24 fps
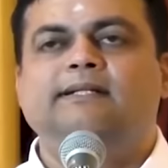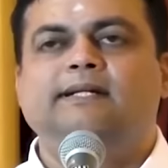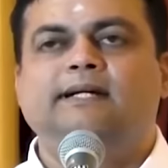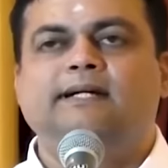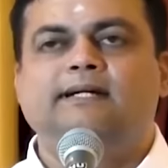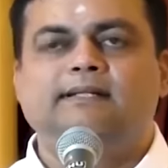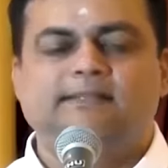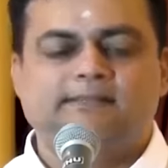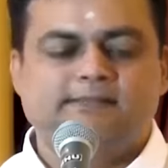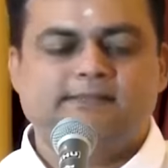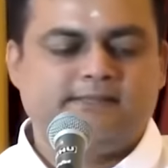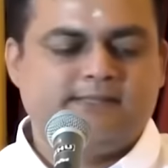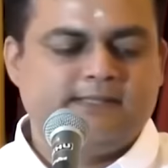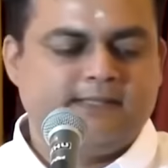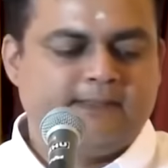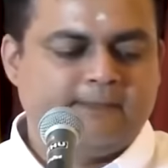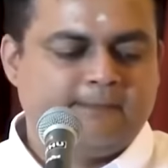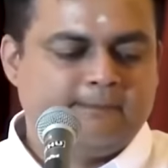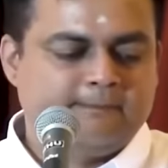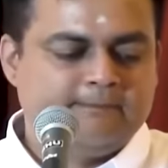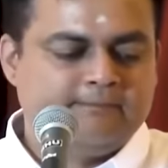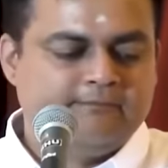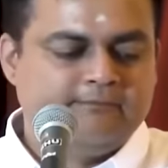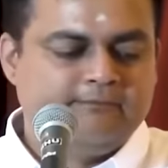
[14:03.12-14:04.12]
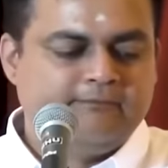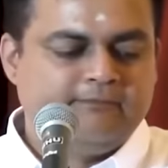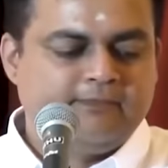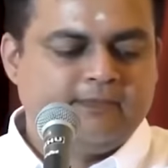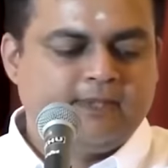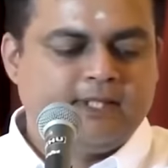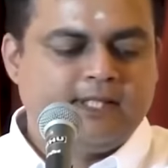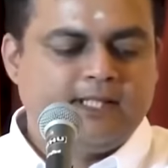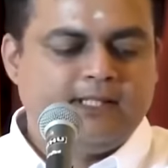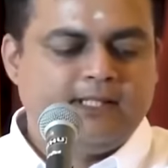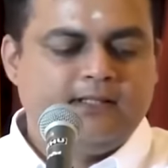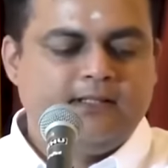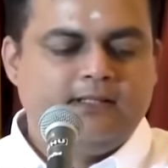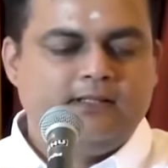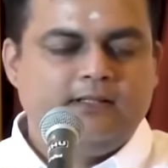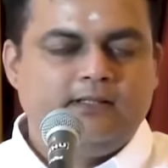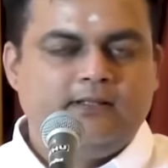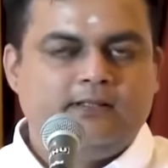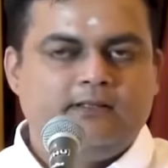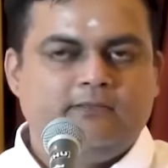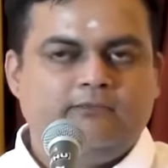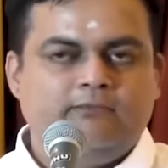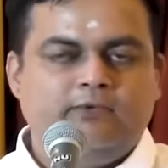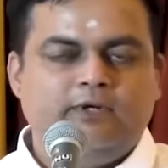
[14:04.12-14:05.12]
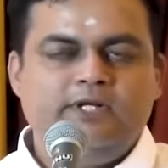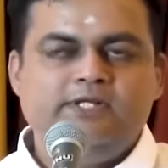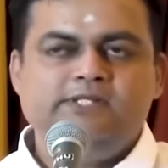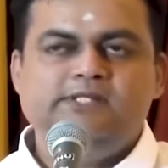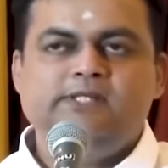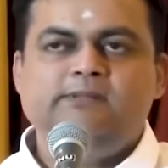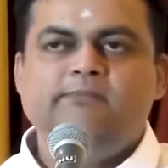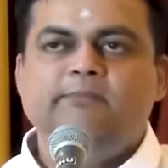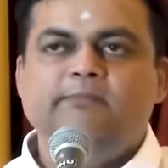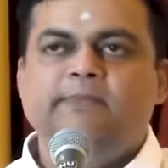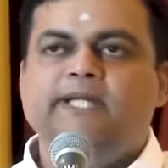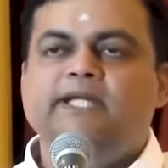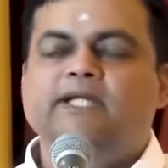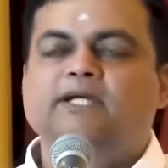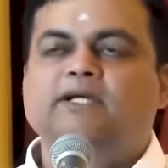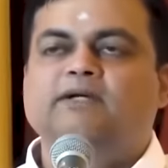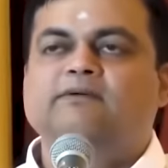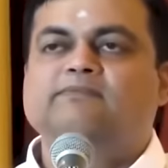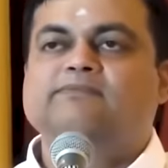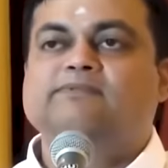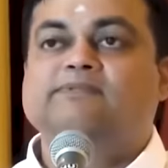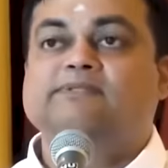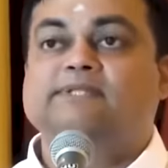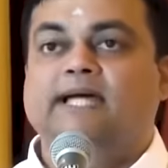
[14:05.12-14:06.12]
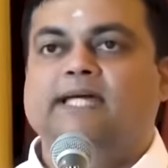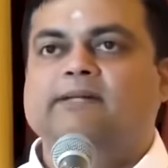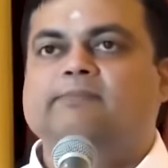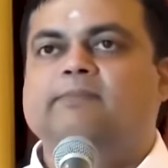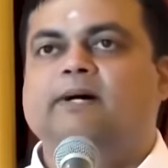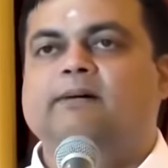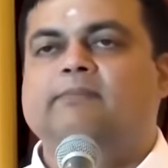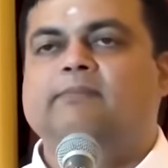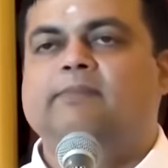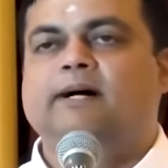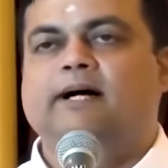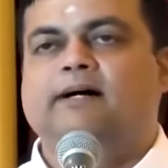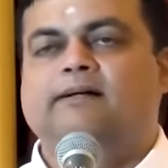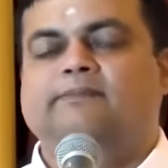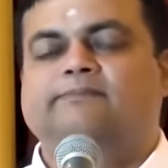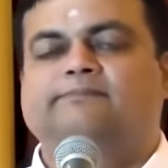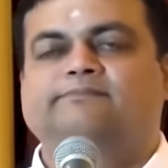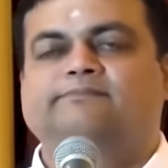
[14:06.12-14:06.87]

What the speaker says: he asked, "What is the meaning of Sai Baba?"